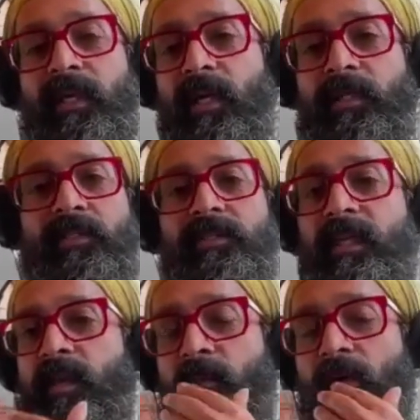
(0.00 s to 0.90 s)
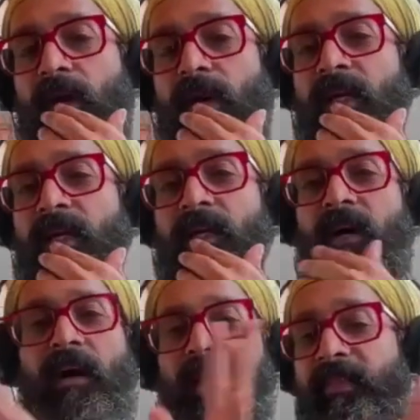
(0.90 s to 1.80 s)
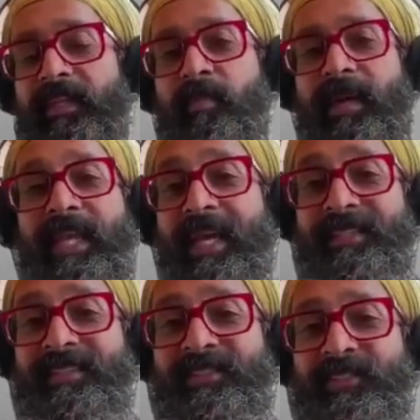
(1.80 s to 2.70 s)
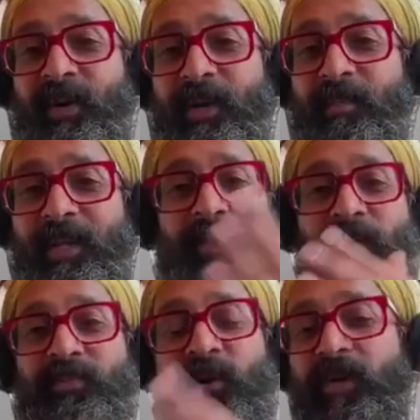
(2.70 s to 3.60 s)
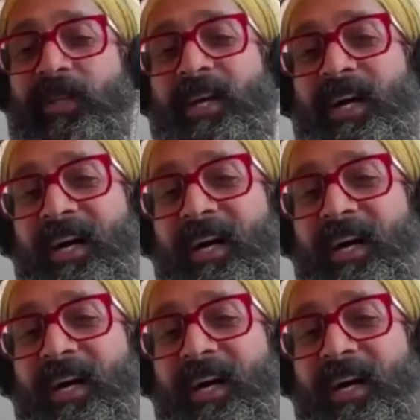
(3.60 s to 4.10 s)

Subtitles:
to like understand more. All right, that's my guess. So am I like totally